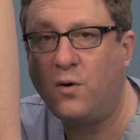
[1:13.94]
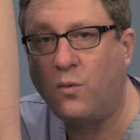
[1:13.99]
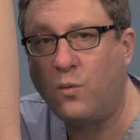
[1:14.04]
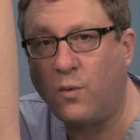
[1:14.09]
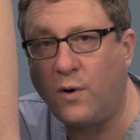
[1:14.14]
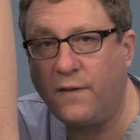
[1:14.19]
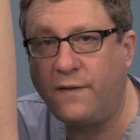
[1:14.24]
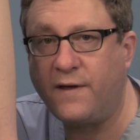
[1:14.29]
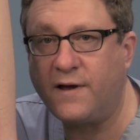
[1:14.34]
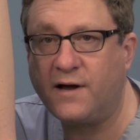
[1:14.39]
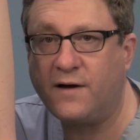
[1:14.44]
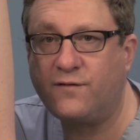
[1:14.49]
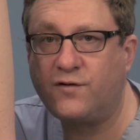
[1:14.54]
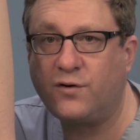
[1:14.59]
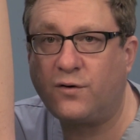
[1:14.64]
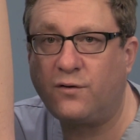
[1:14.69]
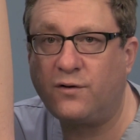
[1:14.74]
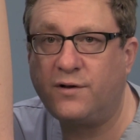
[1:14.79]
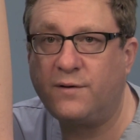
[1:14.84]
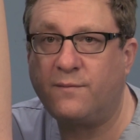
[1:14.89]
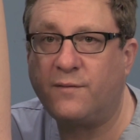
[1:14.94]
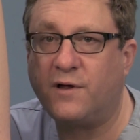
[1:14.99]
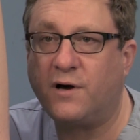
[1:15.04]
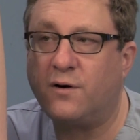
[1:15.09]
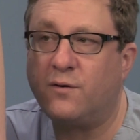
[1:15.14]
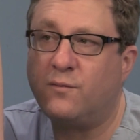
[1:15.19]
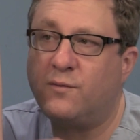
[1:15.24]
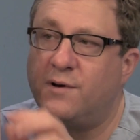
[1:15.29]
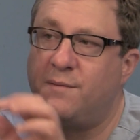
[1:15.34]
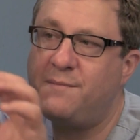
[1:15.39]
One thing I've told him
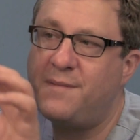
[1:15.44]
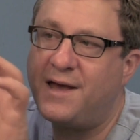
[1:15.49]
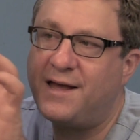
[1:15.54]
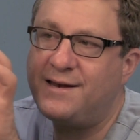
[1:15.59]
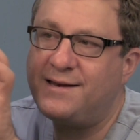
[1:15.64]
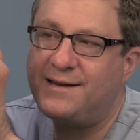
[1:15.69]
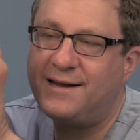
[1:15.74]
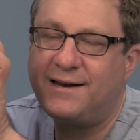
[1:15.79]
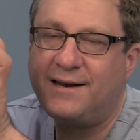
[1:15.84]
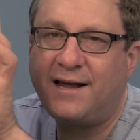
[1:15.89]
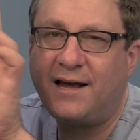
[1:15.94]
though, when men tend